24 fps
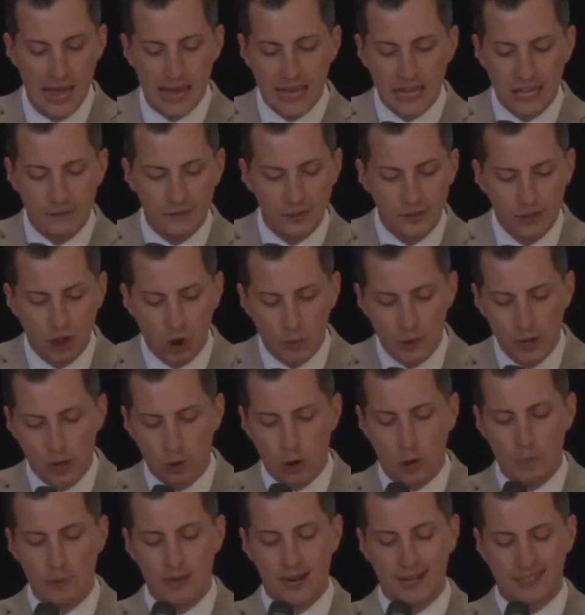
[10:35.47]
Even though we
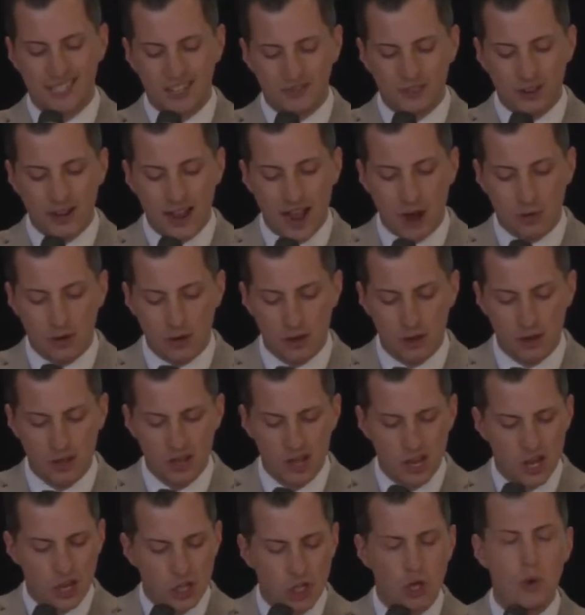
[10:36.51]
grew up in a different
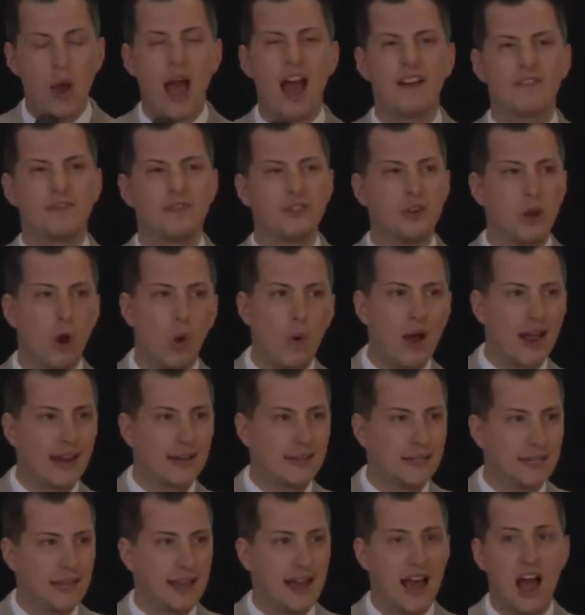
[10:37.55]
era, you have no
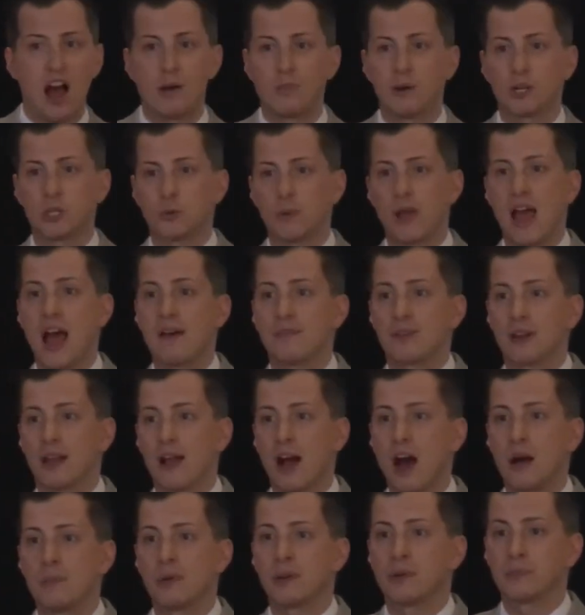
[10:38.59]
idea how much we have in
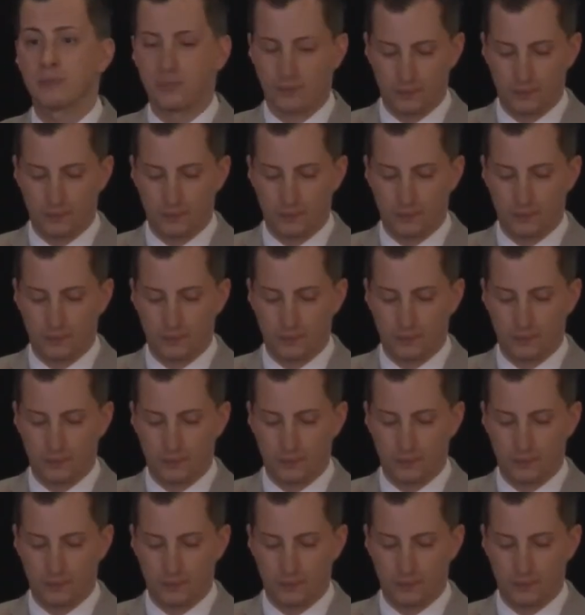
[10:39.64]
common.